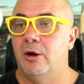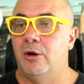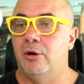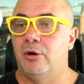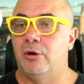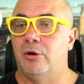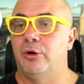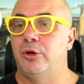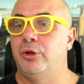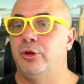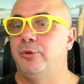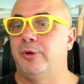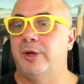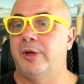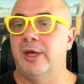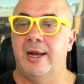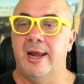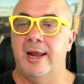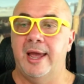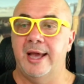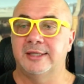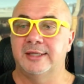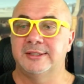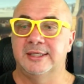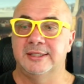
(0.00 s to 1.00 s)
or you
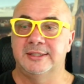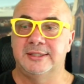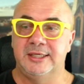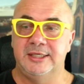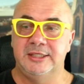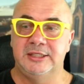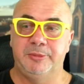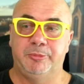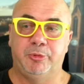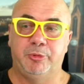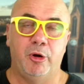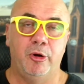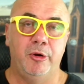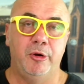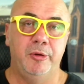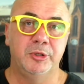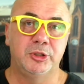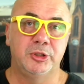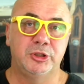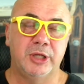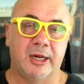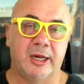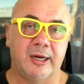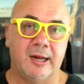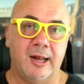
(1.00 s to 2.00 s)
can access
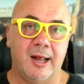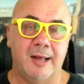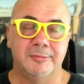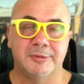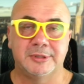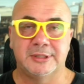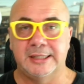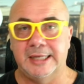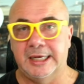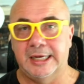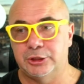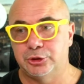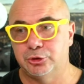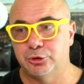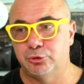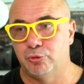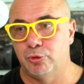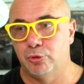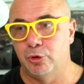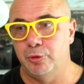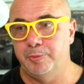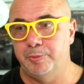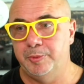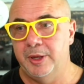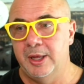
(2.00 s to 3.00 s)

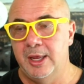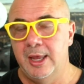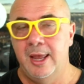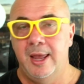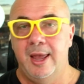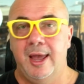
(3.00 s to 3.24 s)
easyproimage.com/group,